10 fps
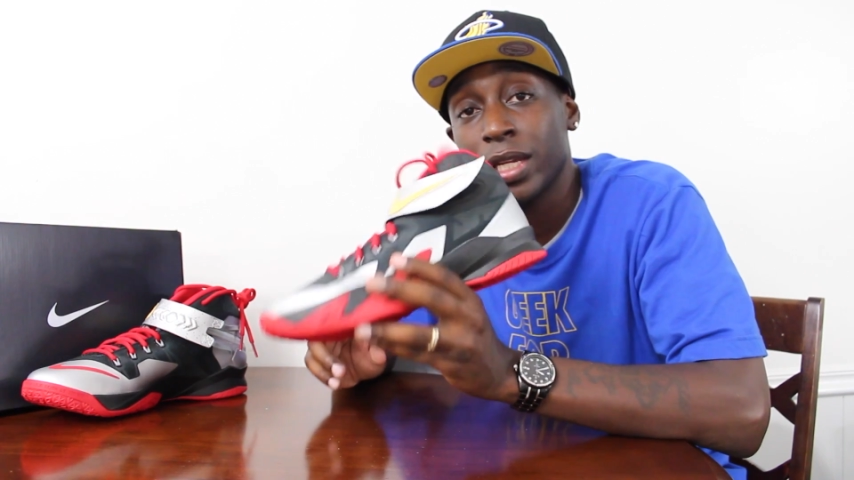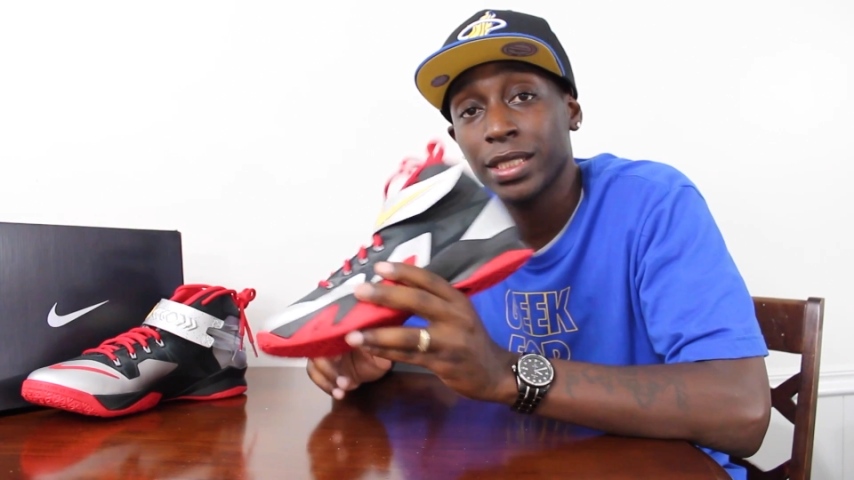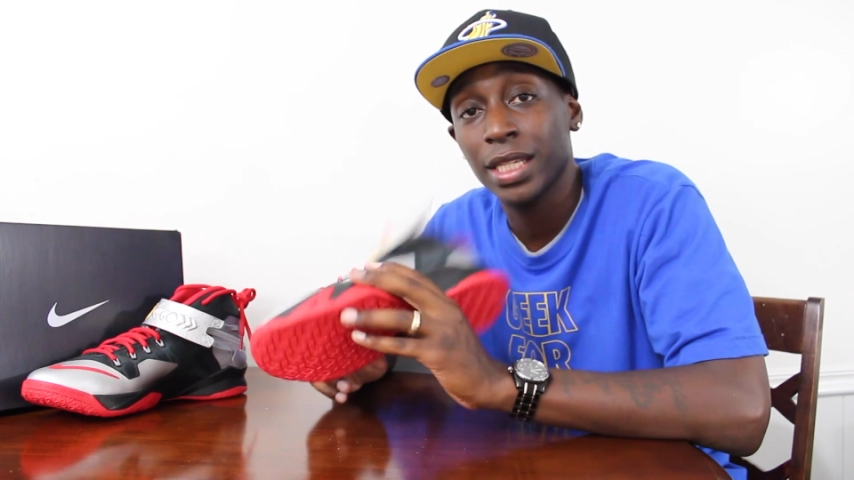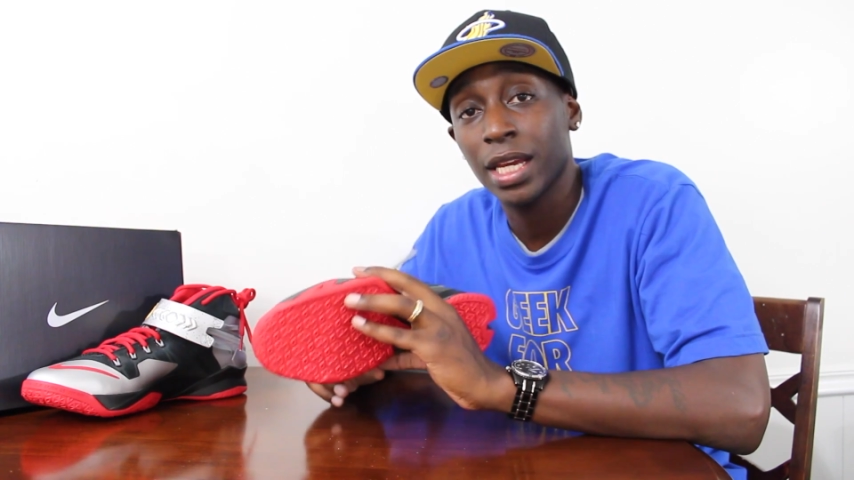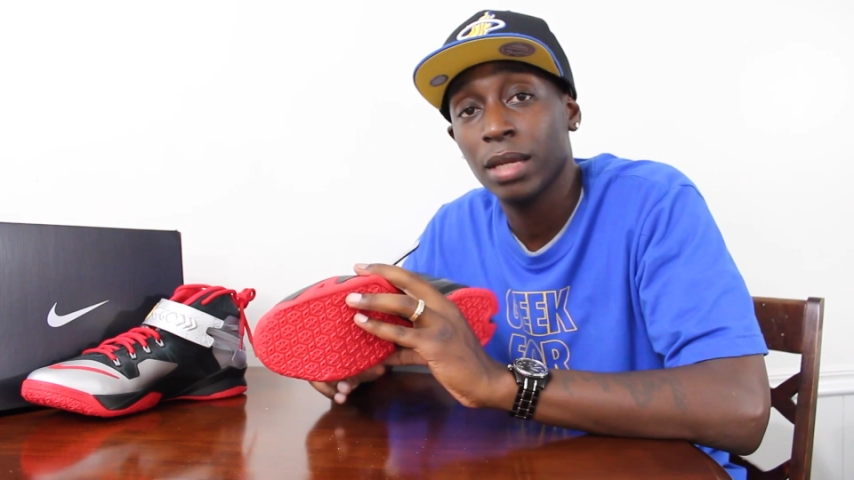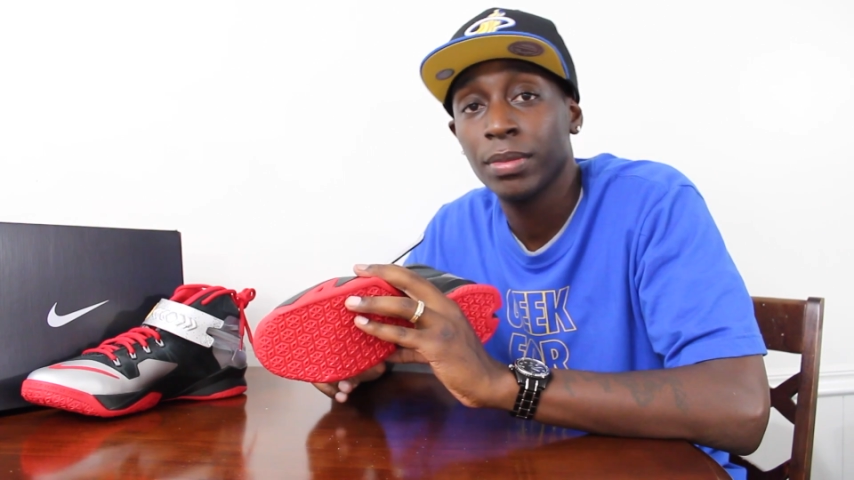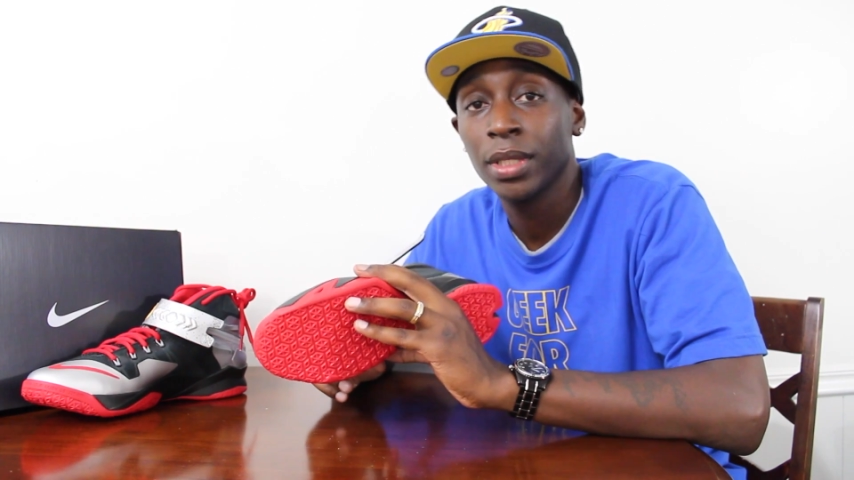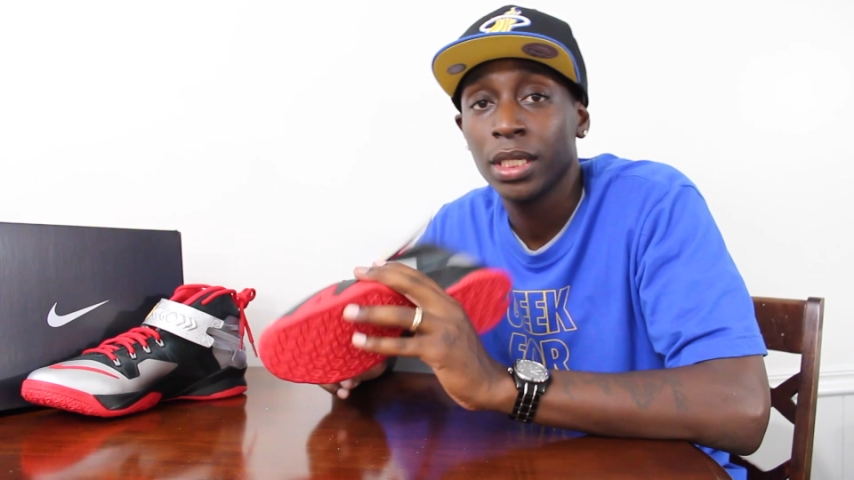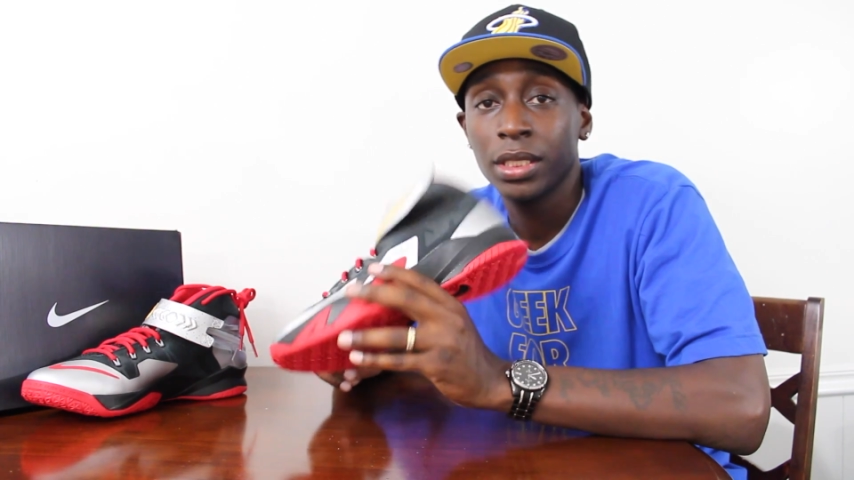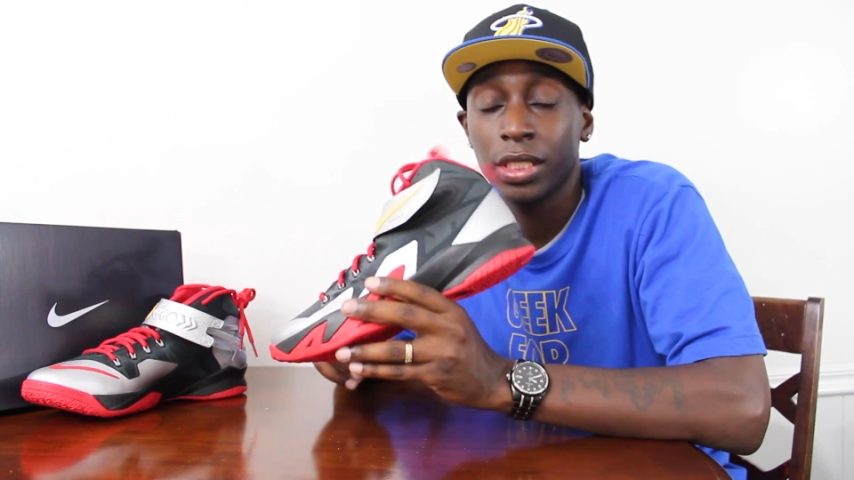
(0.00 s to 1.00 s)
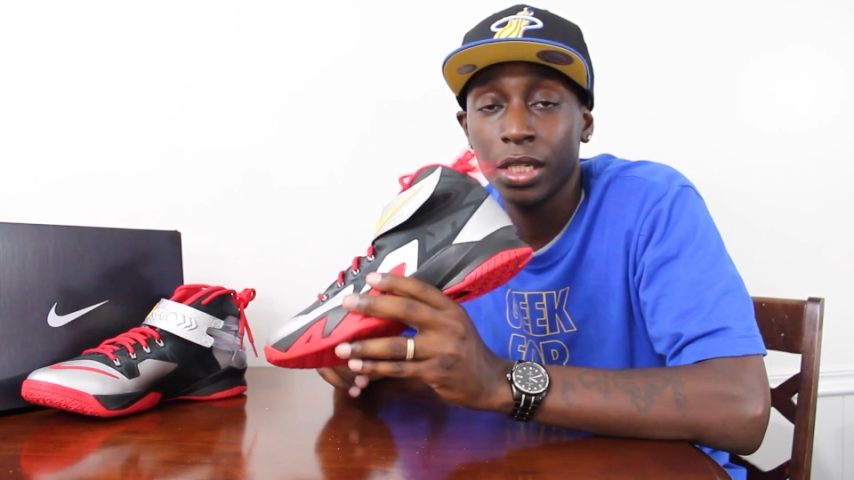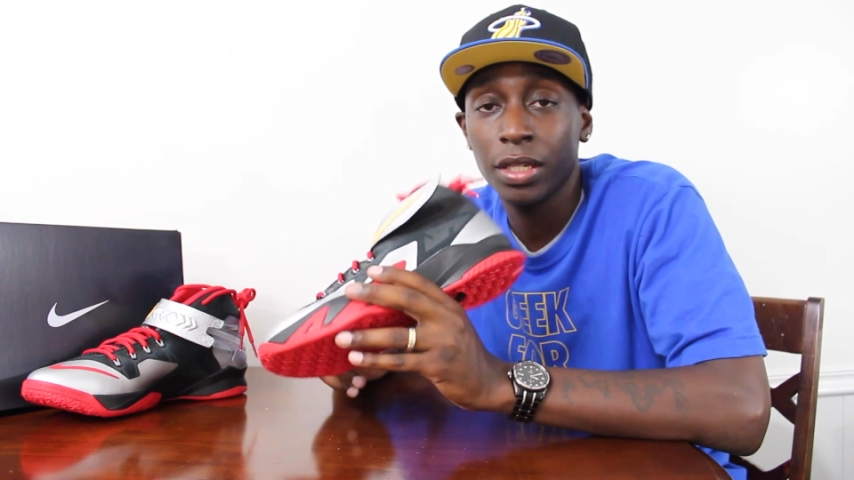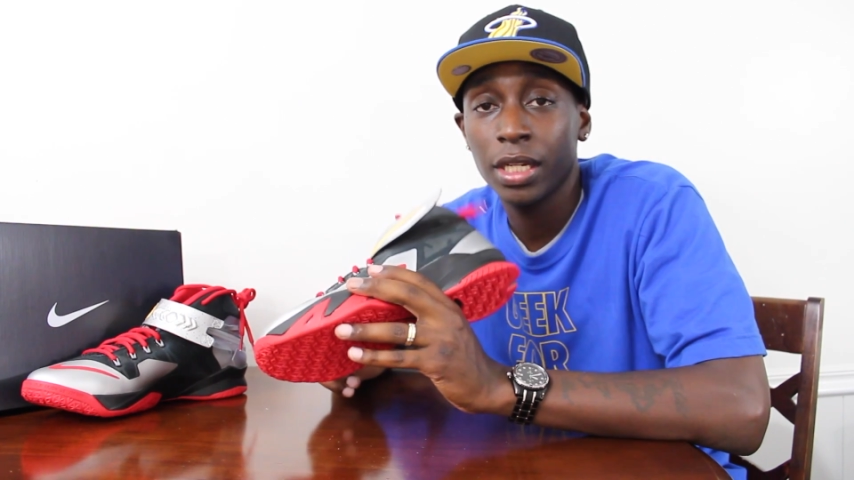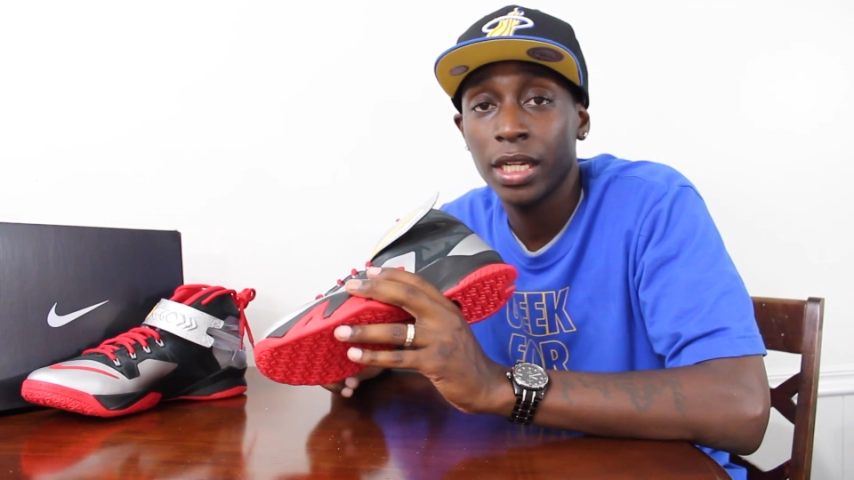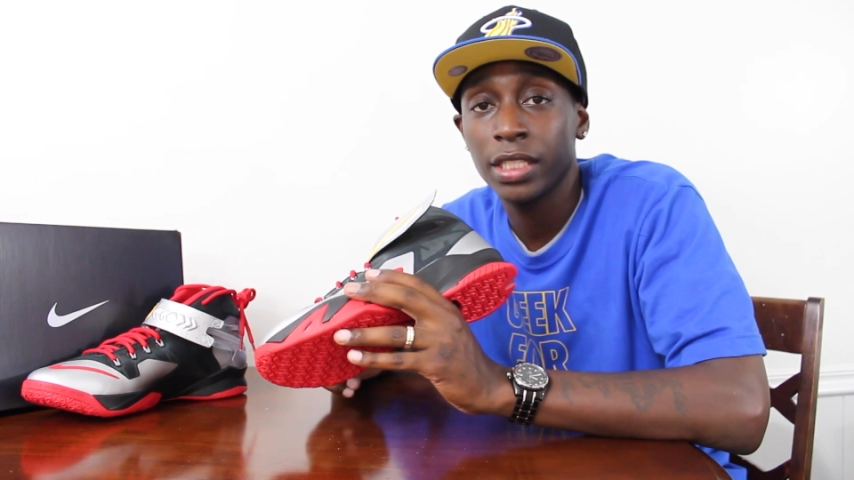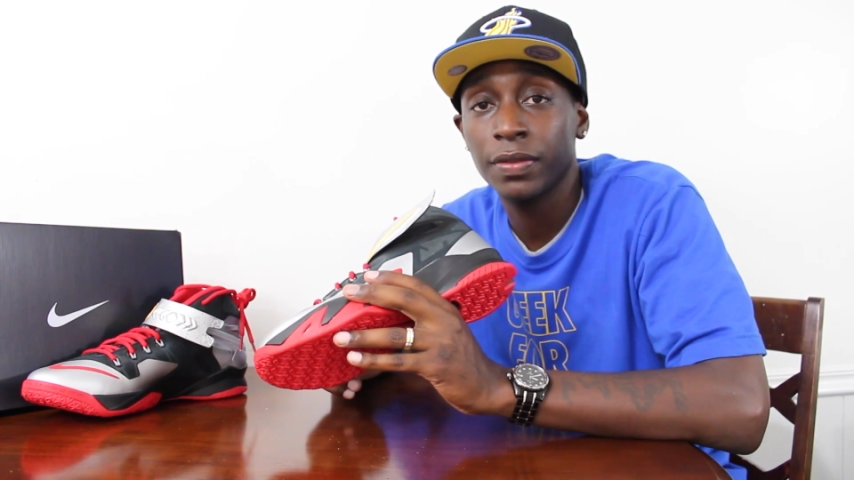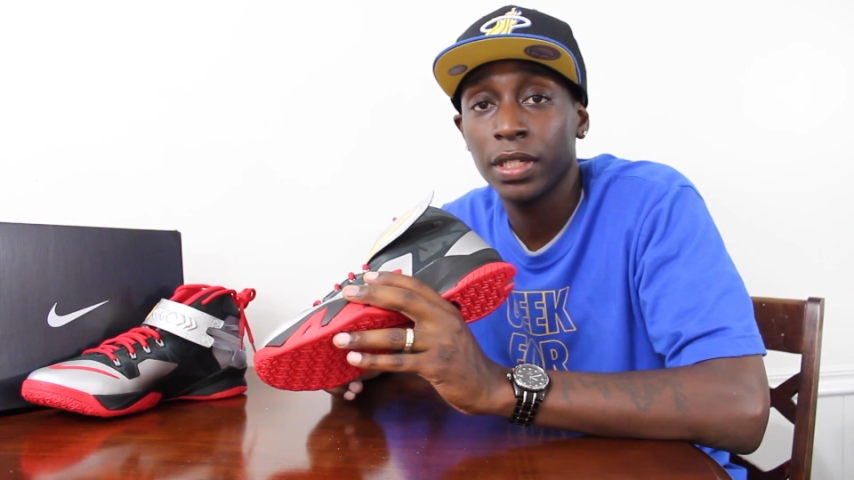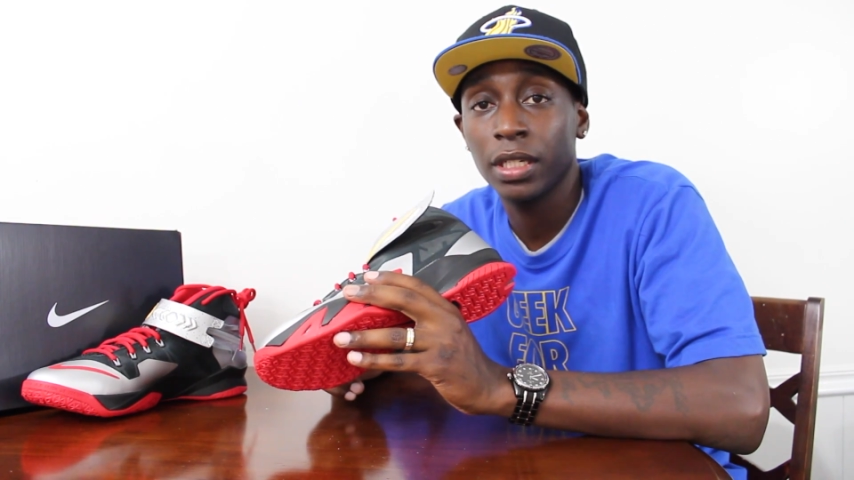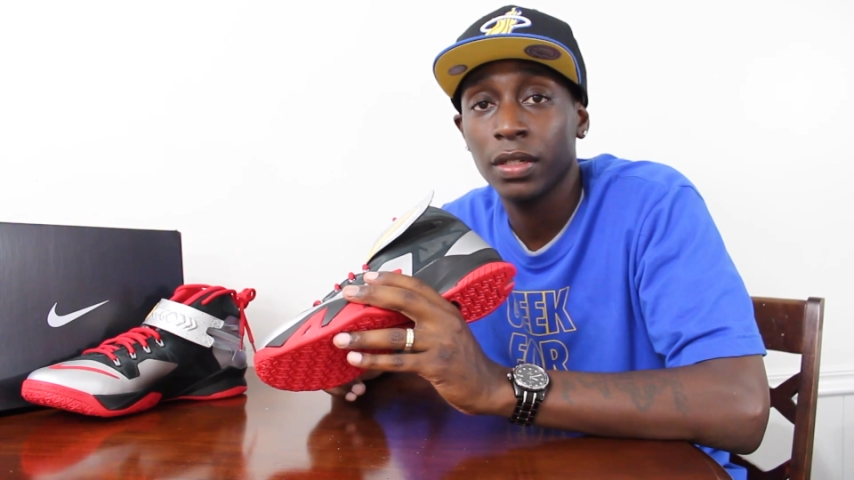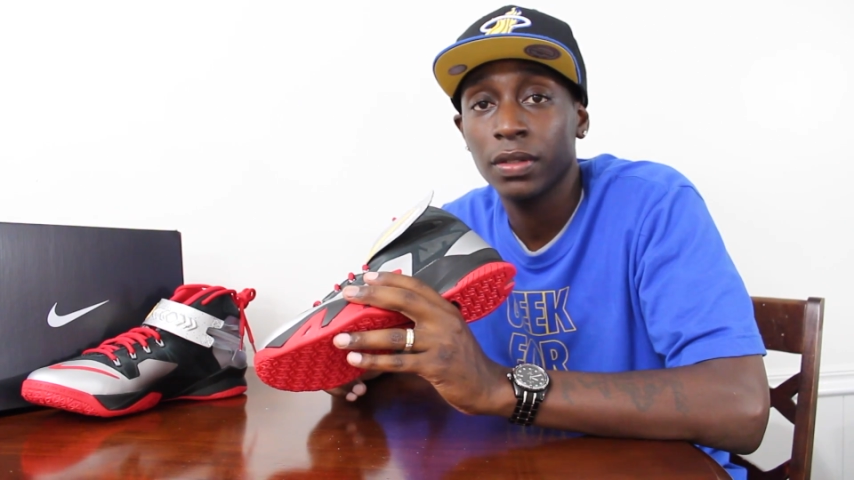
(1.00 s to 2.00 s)
next time, see you in the next
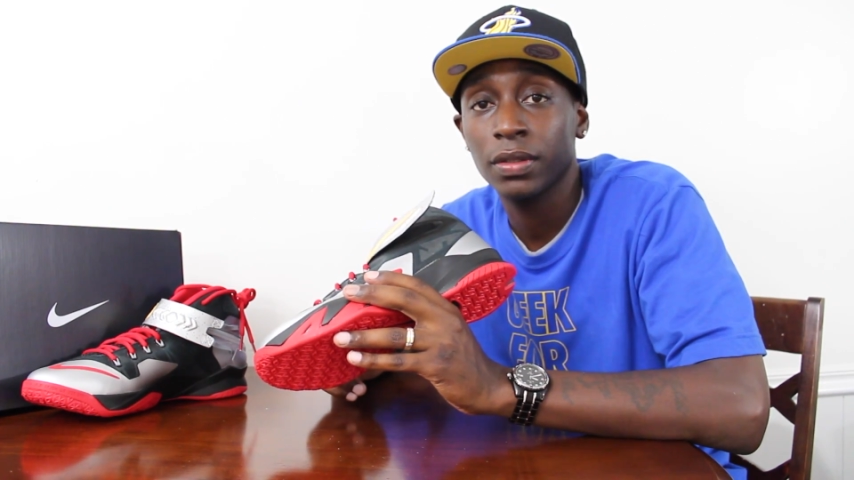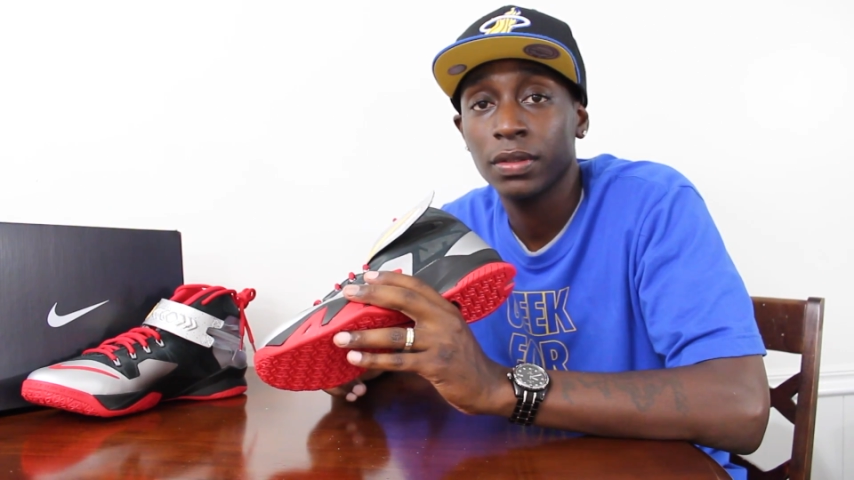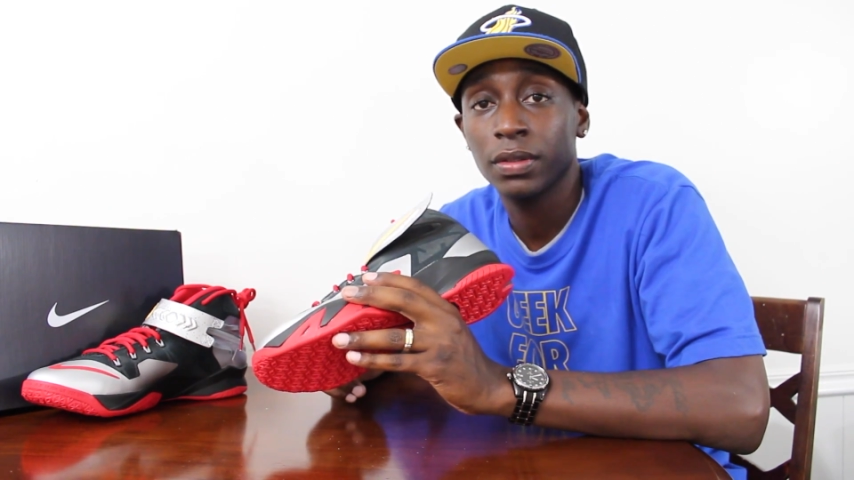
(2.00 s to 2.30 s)
video.